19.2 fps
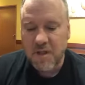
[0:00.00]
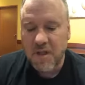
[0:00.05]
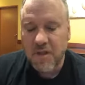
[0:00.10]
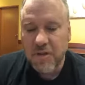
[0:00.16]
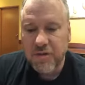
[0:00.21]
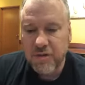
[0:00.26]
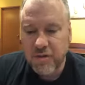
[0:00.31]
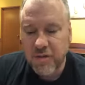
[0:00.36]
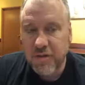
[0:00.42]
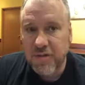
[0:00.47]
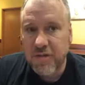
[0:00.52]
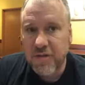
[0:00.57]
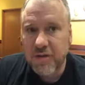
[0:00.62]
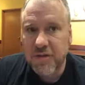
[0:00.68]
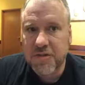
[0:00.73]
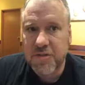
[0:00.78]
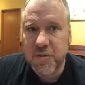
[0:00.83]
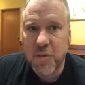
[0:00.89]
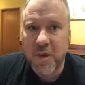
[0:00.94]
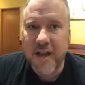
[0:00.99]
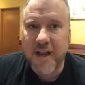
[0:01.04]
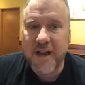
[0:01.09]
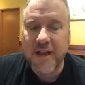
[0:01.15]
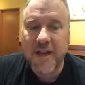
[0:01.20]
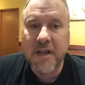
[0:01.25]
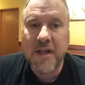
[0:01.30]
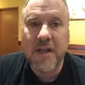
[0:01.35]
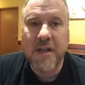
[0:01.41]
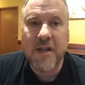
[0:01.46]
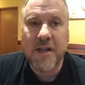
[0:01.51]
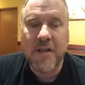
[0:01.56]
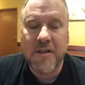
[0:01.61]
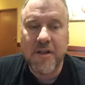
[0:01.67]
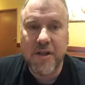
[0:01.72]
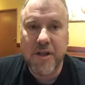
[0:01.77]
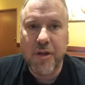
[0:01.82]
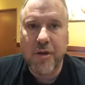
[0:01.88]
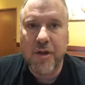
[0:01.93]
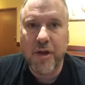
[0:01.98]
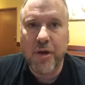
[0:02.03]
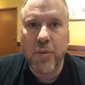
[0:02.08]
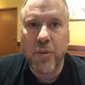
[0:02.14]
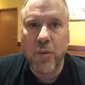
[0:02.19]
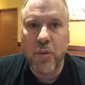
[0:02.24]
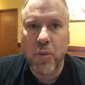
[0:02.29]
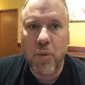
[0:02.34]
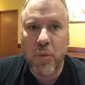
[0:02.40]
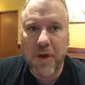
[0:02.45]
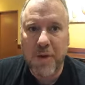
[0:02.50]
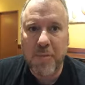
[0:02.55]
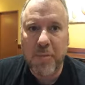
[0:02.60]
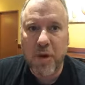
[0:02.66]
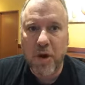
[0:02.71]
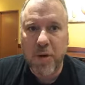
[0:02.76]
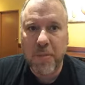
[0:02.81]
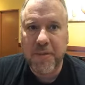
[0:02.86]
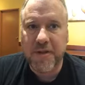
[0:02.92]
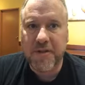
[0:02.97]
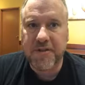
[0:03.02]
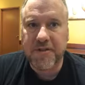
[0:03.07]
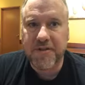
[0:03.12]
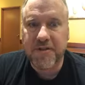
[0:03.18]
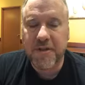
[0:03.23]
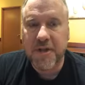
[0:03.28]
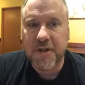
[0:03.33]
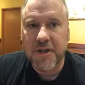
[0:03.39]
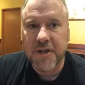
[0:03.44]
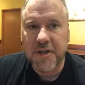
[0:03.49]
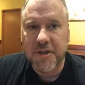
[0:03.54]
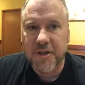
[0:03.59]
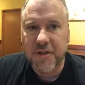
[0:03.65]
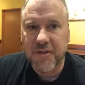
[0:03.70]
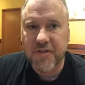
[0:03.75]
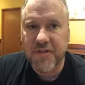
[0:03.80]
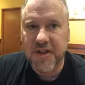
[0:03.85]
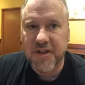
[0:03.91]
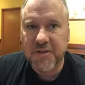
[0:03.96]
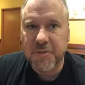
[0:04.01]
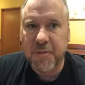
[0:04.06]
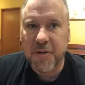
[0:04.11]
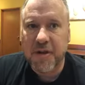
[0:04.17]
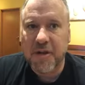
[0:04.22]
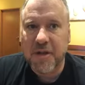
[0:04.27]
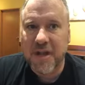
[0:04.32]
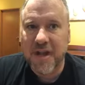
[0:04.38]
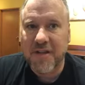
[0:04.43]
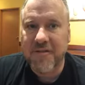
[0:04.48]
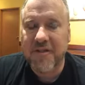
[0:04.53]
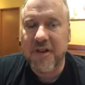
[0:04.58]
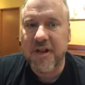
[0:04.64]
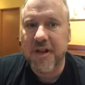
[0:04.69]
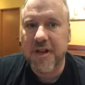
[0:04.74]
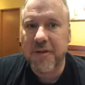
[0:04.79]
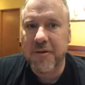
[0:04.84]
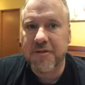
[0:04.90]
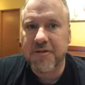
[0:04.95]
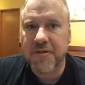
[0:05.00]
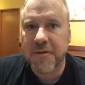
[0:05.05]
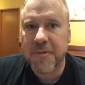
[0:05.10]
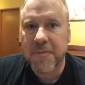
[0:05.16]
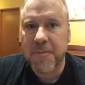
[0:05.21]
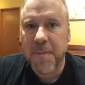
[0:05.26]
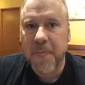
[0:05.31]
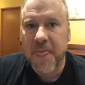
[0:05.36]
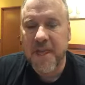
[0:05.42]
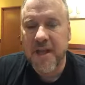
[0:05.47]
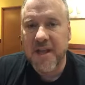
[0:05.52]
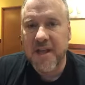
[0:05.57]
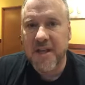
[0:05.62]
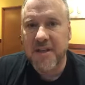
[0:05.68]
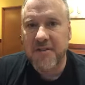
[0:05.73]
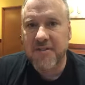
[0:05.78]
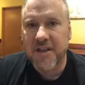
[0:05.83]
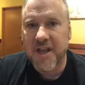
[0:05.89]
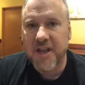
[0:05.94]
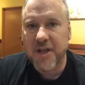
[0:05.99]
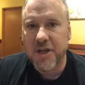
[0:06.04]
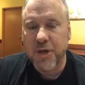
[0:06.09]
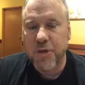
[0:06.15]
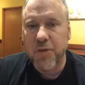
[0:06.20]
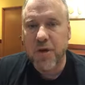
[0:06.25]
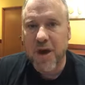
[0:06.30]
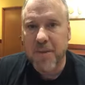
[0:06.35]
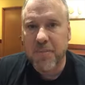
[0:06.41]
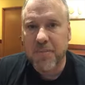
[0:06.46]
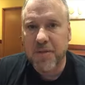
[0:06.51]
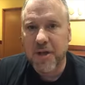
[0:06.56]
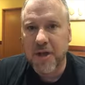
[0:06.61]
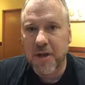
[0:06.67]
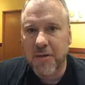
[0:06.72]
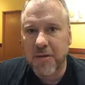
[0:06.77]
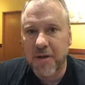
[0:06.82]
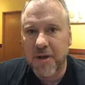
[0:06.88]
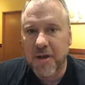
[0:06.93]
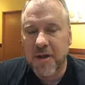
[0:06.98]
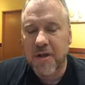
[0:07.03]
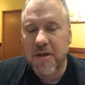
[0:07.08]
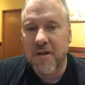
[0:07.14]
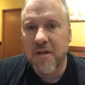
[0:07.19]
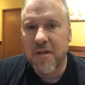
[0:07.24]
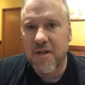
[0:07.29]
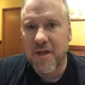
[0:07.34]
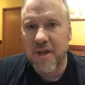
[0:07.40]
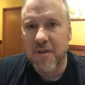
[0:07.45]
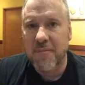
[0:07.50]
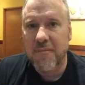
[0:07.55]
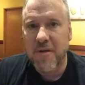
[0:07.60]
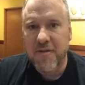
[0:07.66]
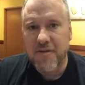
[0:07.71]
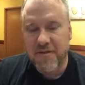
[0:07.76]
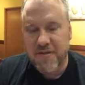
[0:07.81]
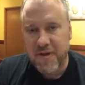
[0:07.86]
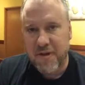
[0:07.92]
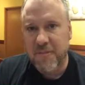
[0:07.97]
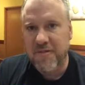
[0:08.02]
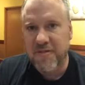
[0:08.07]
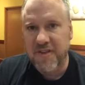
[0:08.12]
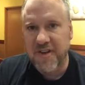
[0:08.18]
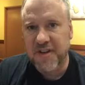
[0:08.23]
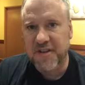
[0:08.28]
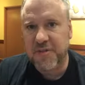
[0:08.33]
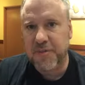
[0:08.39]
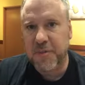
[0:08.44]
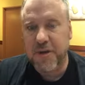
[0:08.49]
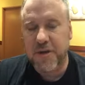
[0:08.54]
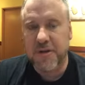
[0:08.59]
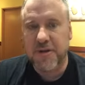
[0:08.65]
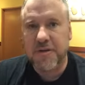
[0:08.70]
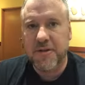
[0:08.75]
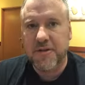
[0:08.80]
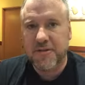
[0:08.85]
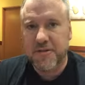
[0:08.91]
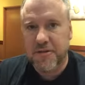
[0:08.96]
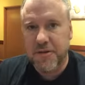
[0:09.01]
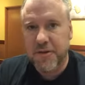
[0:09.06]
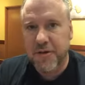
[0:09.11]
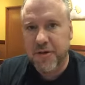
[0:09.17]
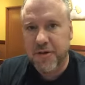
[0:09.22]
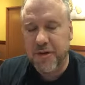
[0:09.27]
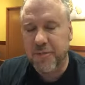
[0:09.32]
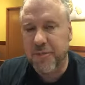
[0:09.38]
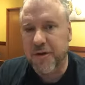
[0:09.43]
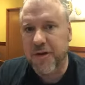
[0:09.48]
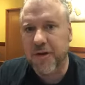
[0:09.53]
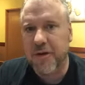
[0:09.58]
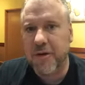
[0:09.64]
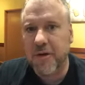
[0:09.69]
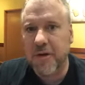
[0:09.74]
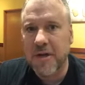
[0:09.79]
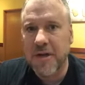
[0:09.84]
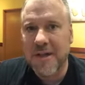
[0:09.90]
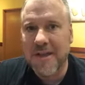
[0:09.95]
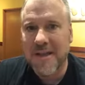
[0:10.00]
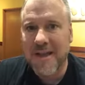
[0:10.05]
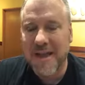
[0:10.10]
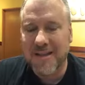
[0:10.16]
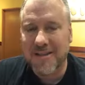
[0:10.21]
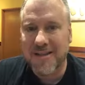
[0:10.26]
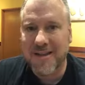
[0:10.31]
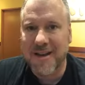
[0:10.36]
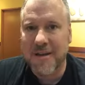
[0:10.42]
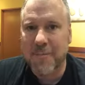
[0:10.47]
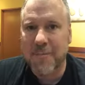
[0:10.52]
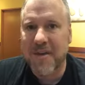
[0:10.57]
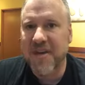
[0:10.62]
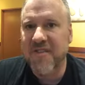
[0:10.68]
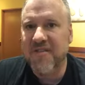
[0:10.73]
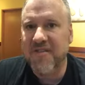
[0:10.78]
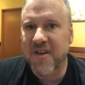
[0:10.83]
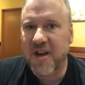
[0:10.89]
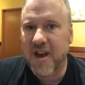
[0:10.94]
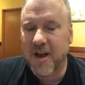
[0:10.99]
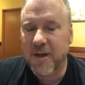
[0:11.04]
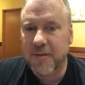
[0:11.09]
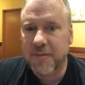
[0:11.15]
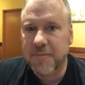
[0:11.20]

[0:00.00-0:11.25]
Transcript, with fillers: So, the first way that you can repurpose your Facebook Live videos is that you upload them from Facebook to your computer as an MP file.